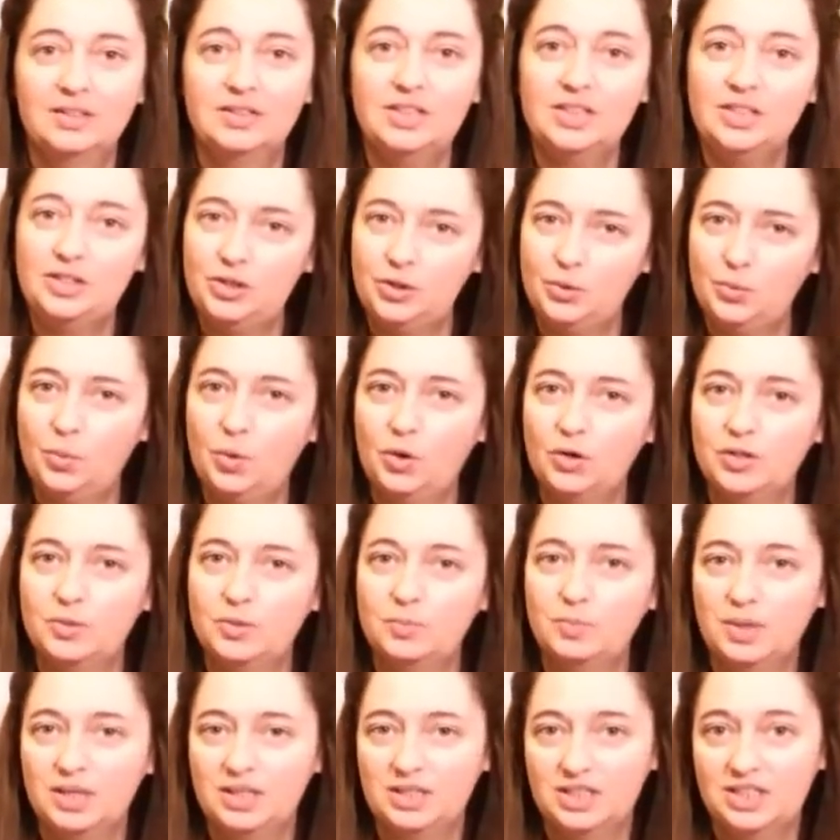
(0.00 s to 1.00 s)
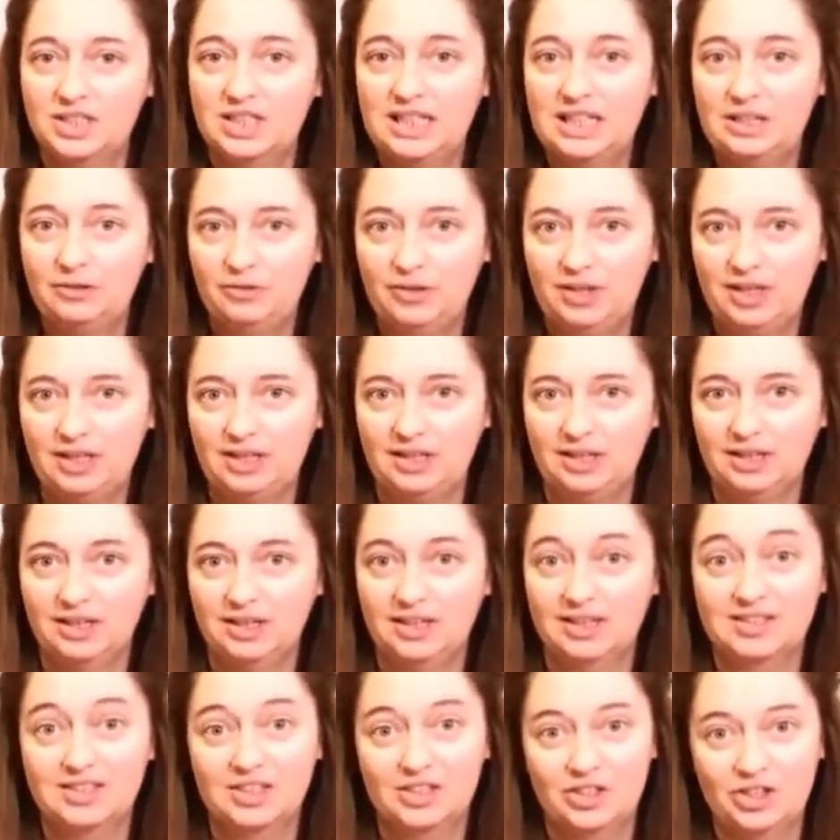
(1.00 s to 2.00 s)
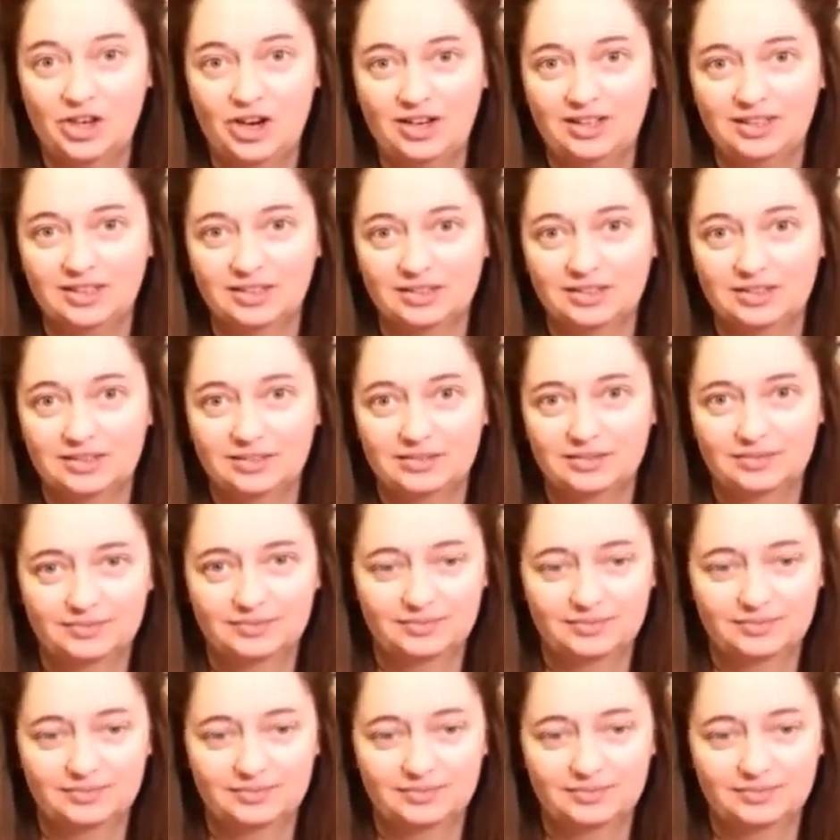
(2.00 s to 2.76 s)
Did you watch much TV as a child?